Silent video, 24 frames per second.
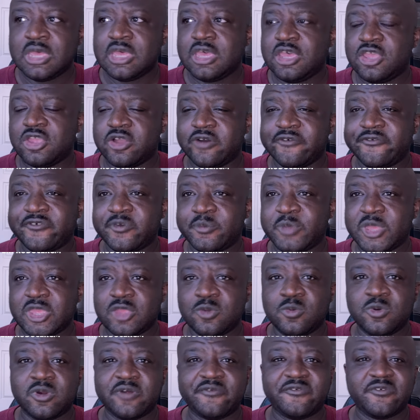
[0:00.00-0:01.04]
you know, from
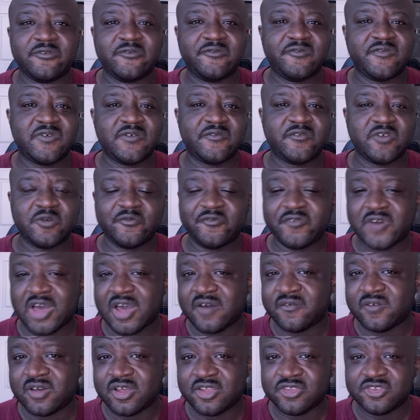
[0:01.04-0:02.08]
anywhere from
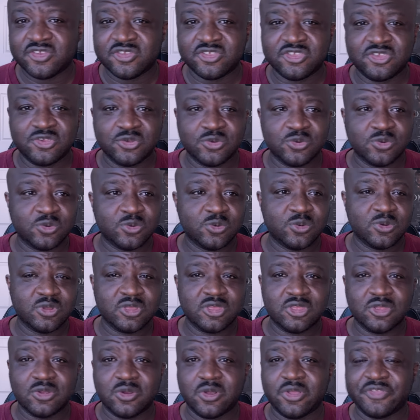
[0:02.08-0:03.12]
$500 to, you
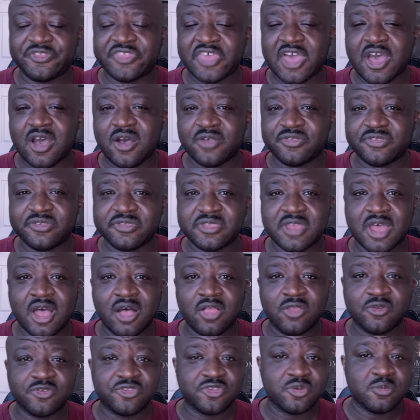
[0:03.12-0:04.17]
know,
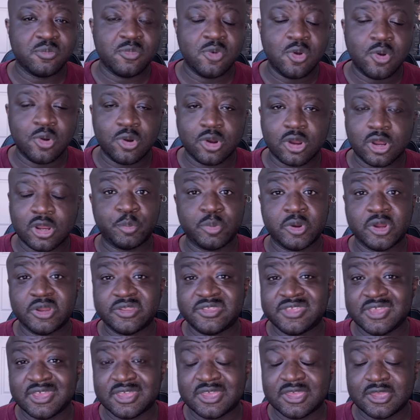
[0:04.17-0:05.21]
$1,000 or more per
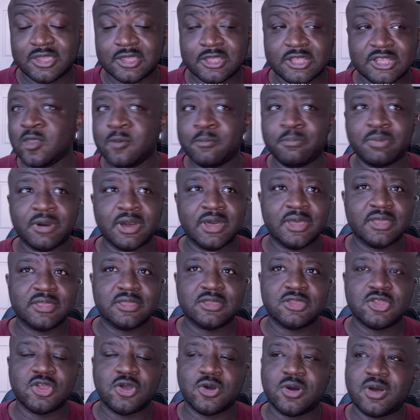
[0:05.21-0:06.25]
ticket. But,
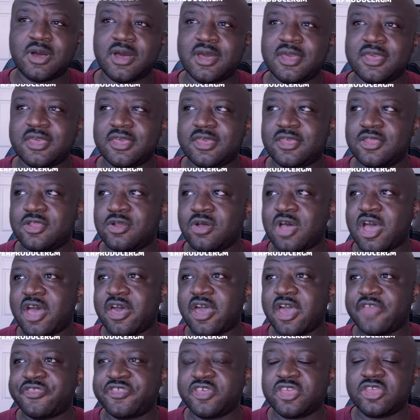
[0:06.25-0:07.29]
you know,
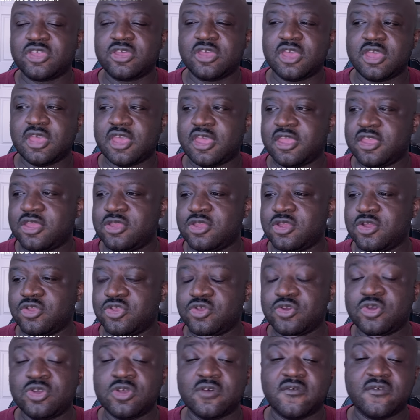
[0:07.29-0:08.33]
I think, you know,
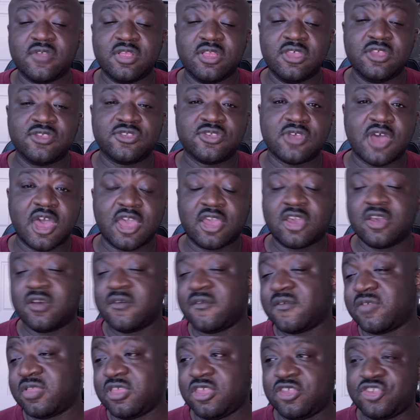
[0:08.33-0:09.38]
I could
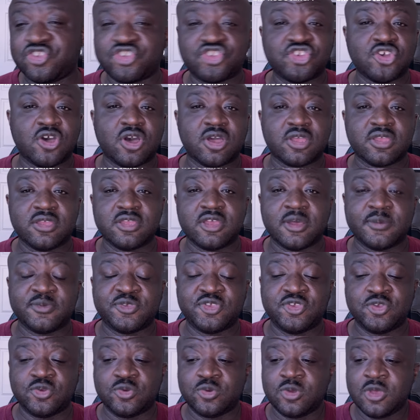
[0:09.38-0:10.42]
at least chalk it up
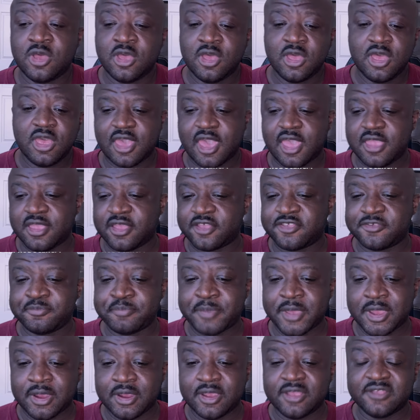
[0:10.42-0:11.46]
to an
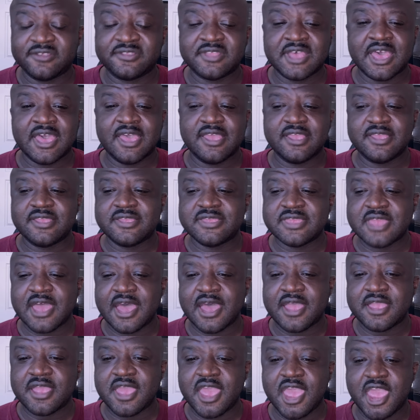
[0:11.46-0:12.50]
experience that
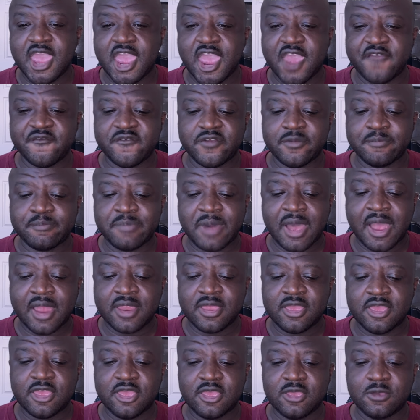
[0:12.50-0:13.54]
not
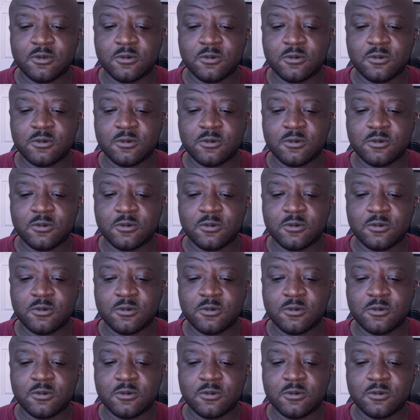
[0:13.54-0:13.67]
everybody